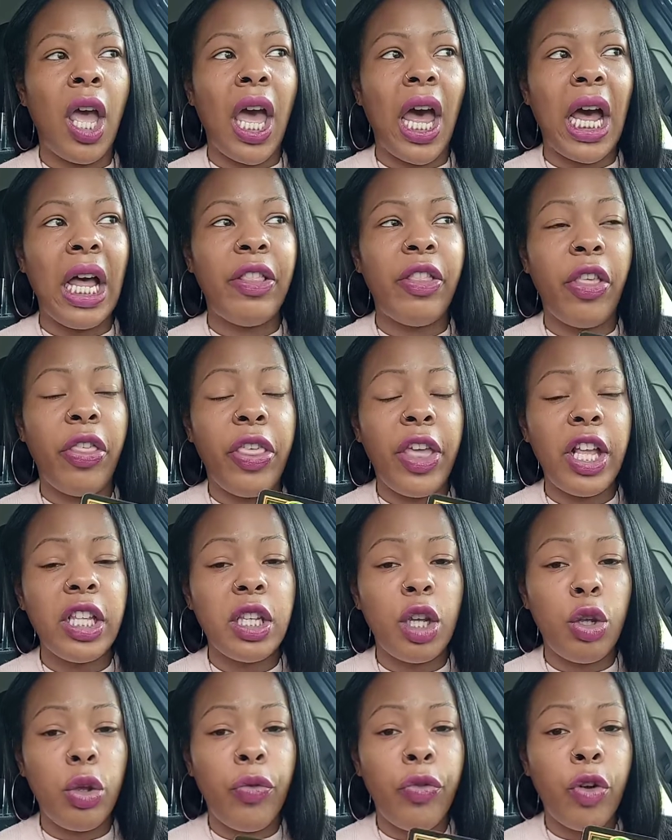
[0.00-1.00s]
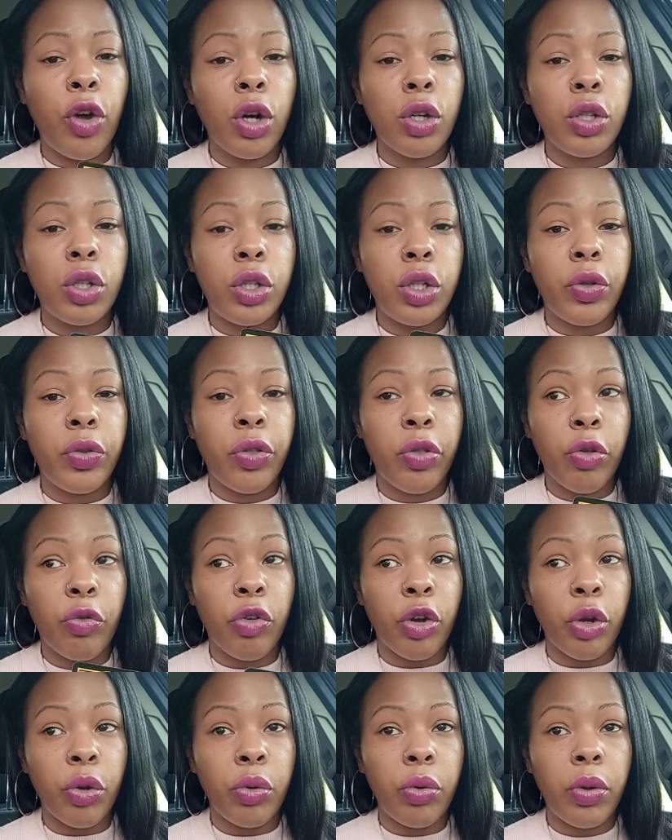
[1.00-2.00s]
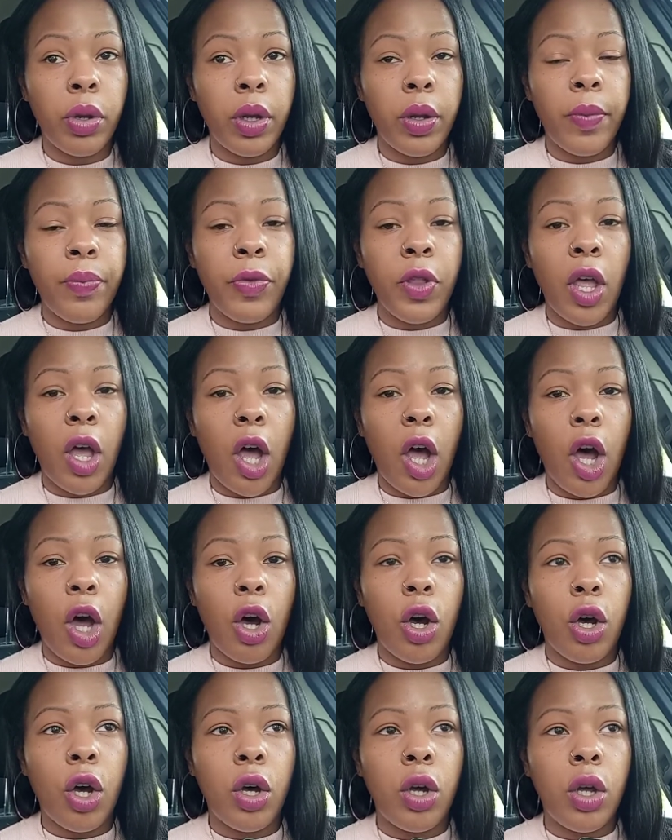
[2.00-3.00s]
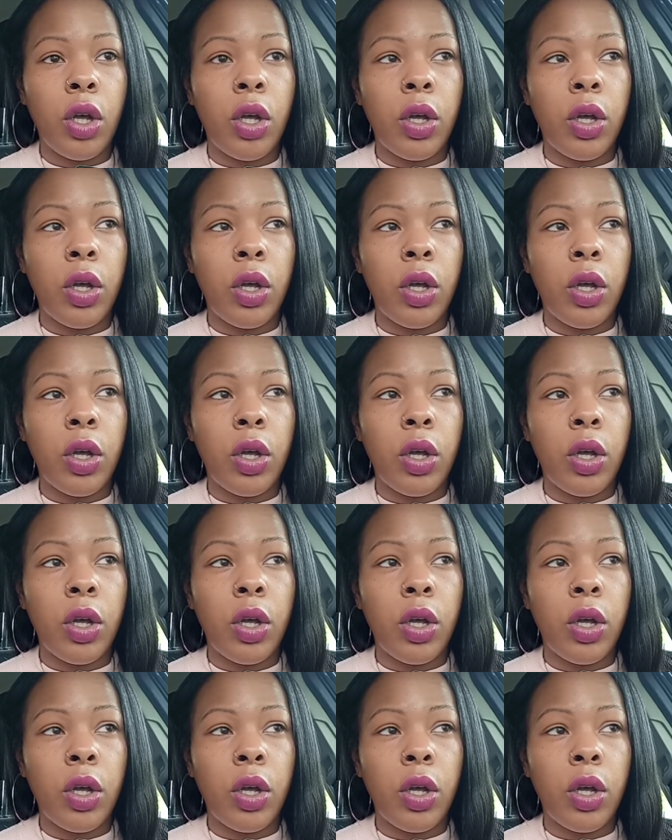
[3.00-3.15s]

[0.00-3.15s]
And the things that you've gone through are